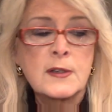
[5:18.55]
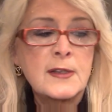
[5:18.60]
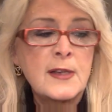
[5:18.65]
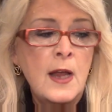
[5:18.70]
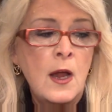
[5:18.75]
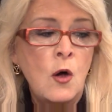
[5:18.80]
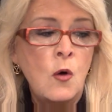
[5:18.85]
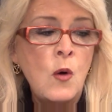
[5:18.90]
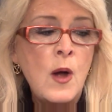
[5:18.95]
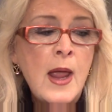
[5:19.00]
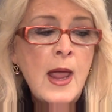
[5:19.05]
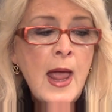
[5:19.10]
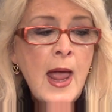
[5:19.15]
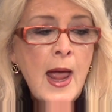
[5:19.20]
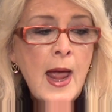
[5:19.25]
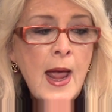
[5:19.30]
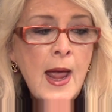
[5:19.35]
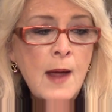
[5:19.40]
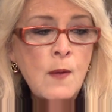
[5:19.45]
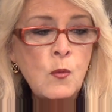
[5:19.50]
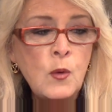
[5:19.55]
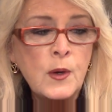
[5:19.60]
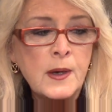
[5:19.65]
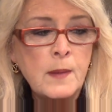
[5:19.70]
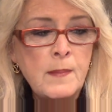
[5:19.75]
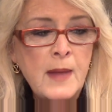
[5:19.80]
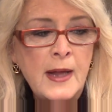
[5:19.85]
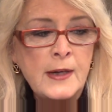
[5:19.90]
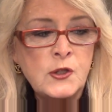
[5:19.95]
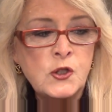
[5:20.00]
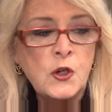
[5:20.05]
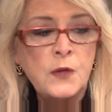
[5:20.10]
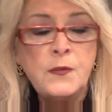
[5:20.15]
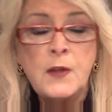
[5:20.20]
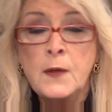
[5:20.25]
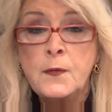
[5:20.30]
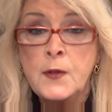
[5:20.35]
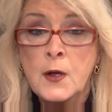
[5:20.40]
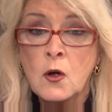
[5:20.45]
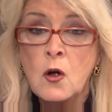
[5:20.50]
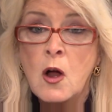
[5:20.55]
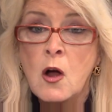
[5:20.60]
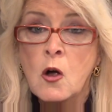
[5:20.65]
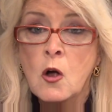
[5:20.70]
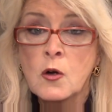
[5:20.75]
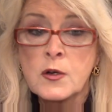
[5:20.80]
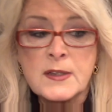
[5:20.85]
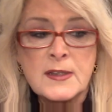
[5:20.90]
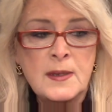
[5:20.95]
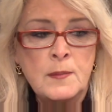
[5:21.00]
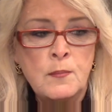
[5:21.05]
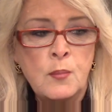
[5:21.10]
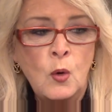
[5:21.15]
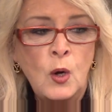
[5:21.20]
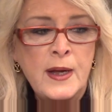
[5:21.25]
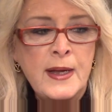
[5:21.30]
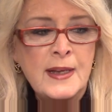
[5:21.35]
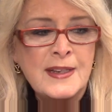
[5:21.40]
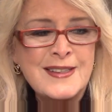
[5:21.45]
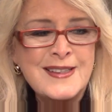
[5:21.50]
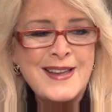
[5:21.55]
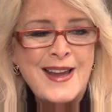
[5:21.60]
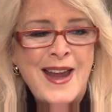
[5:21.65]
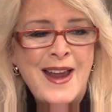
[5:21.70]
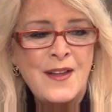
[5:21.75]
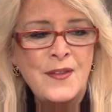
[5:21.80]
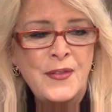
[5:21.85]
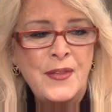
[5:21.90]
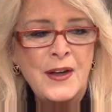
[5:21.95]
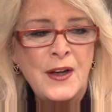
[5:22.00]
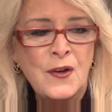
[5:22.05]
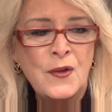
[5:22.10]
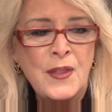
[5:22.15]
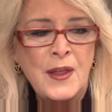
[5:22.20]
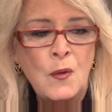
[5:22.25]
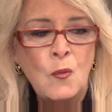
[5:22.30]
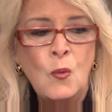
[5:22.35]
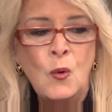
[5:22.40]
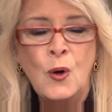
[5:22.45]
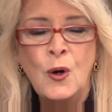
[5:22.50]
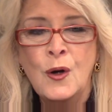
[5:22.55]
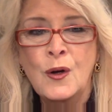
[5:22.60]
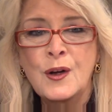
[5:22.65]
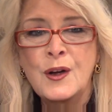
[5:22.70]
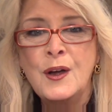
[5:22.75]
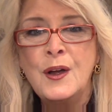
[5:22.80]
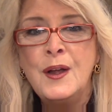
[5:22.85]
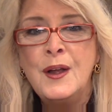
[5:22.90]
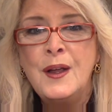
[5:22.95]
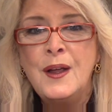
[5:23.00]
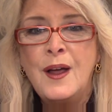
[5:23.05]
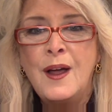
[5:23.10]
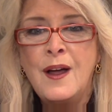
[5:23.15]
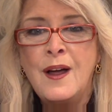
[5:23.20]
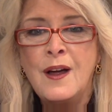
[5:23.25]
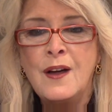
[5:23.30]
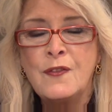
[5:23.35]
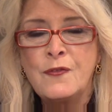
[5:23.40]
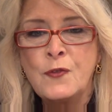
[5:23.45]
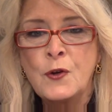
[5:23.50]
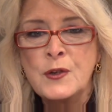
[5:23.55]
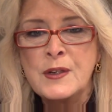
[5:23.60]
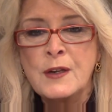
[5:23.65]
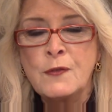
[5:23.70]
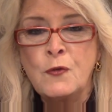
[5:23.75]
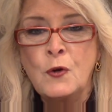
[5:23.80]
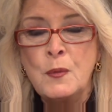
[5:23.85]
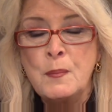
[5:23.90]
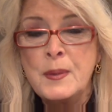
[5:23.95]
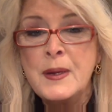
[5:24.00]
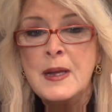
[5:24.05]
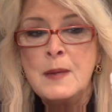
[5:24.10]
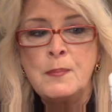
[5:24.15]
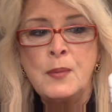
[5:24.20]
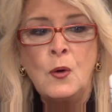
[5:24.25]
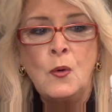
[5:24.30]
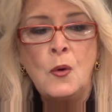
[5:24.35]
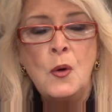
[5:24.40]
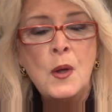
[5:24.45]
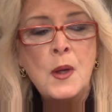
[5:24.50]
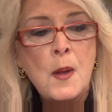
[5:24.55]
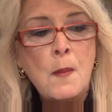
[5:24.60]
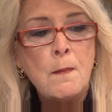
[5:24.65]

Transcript: So I would imagine that there are some brands out there that work uh, for different people.